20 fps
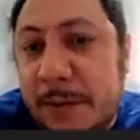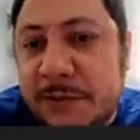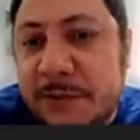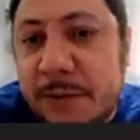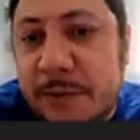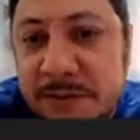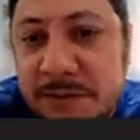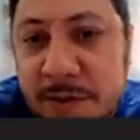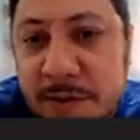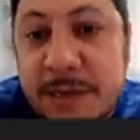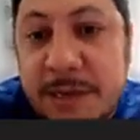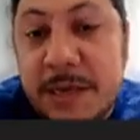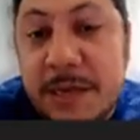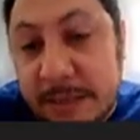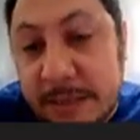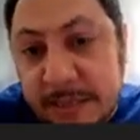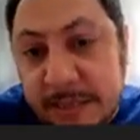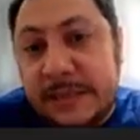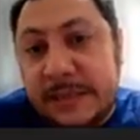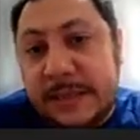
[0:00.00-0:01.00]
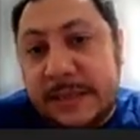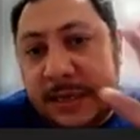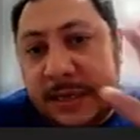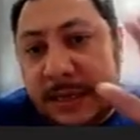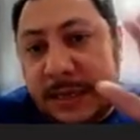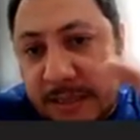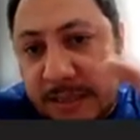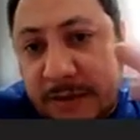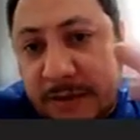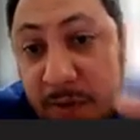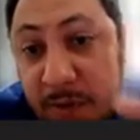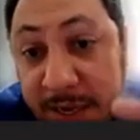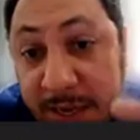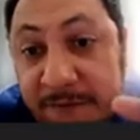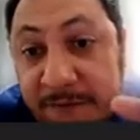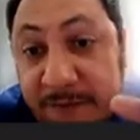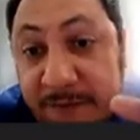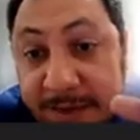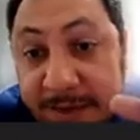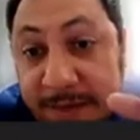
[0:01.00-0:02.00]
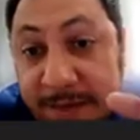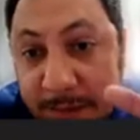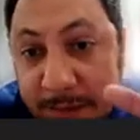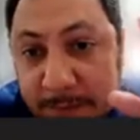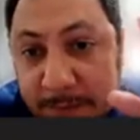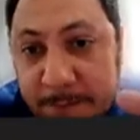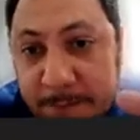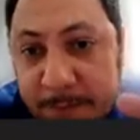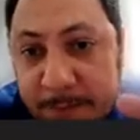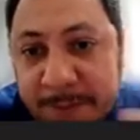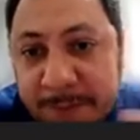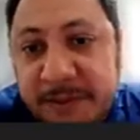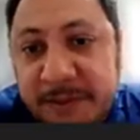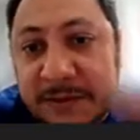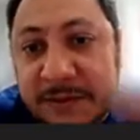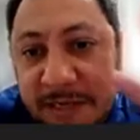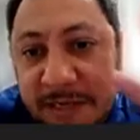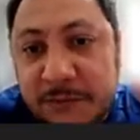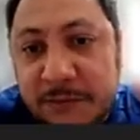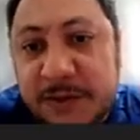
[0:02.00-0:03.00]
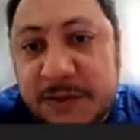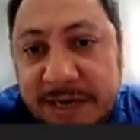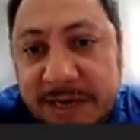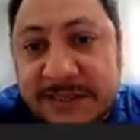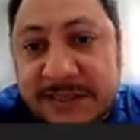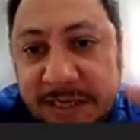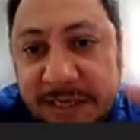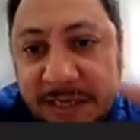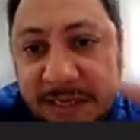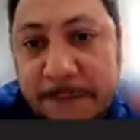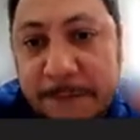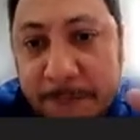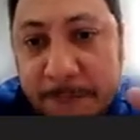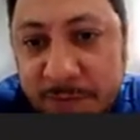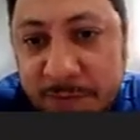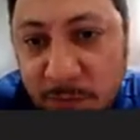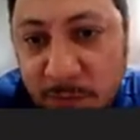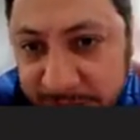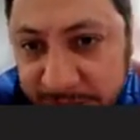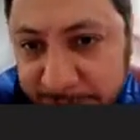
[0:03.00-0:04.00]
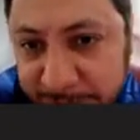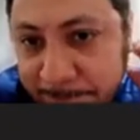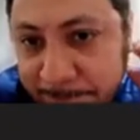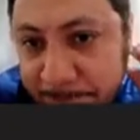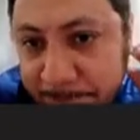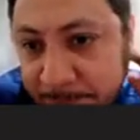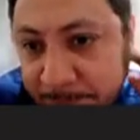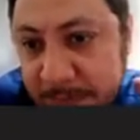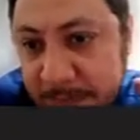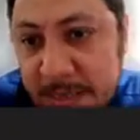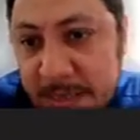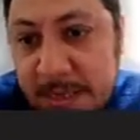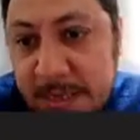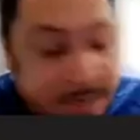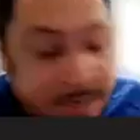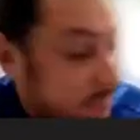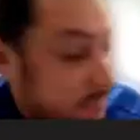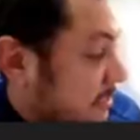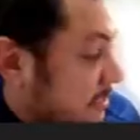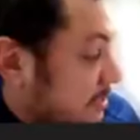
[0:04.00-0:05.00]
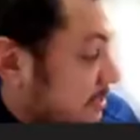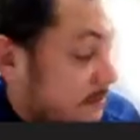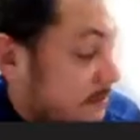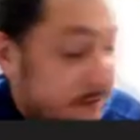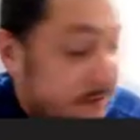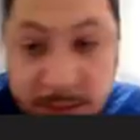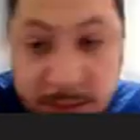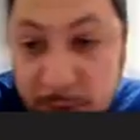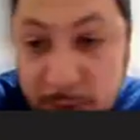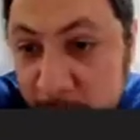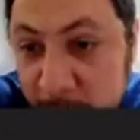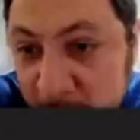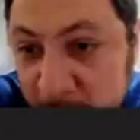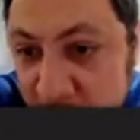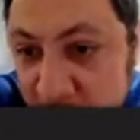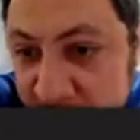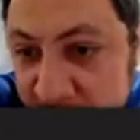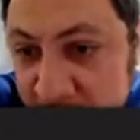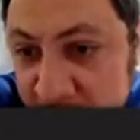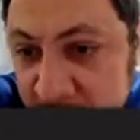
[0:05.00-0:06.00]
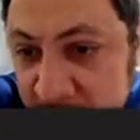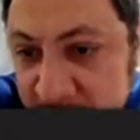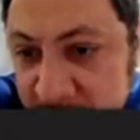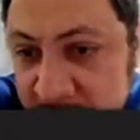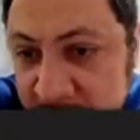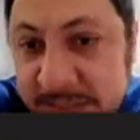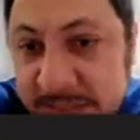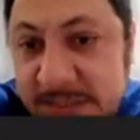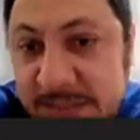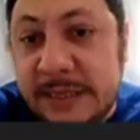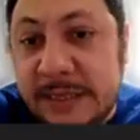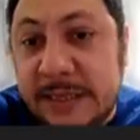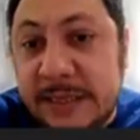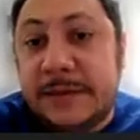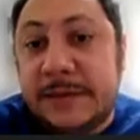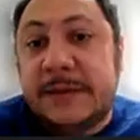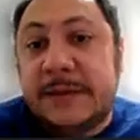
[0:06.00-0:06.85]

sorry. You can find parameterization which are CK plus 1, and the comma 1 means the